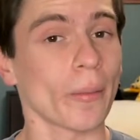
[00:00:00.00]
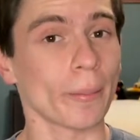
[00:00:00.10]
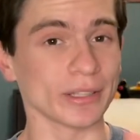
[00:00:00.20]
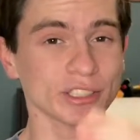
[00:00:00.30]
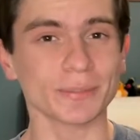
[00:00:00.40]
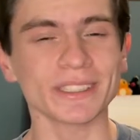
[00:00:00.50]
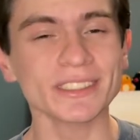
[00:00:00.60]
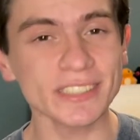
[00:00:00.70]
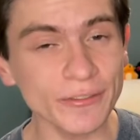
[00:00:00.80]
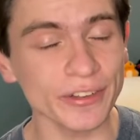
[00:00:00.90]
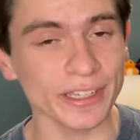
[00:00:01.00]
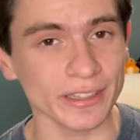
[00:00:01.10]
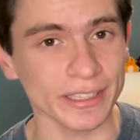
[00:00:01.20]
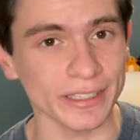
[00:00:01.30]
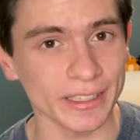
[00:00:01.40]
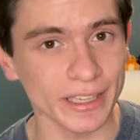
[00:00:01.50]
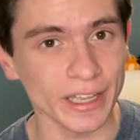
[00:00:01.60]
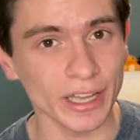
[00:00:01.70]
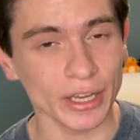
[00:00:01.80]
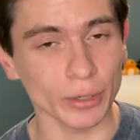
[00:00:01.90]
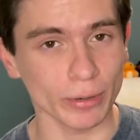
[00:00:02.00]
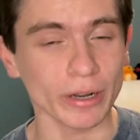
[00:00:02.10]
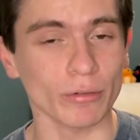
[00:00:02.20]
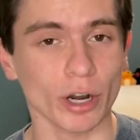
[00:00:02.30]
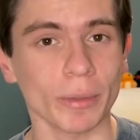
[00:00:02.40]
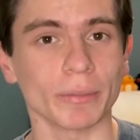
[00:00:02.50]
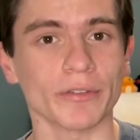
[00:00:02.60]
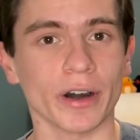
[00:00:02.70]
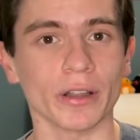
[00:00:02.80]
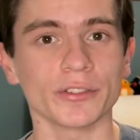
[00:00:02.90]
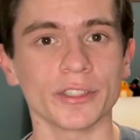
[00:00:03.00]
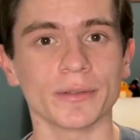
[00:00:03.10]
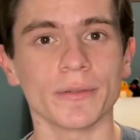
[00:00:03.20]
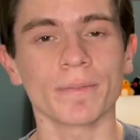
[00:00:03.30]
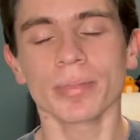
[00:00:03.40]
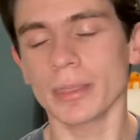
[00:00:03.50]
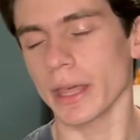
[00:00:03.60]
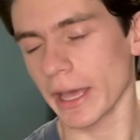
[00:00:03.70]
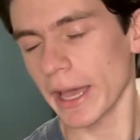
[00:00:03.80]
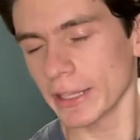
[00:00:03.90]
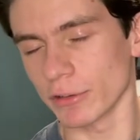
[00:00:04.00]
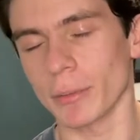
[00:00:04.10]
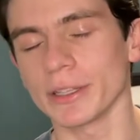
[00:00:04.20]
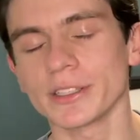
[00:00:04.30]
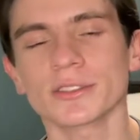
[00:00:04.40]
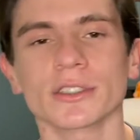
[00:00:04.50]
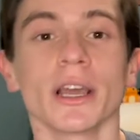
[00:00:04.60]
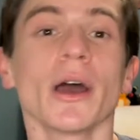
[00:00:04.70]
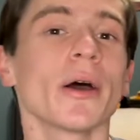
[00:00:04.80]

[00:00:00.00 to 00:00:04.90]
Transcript: but specifically Greco-Roman mythology and Roman history.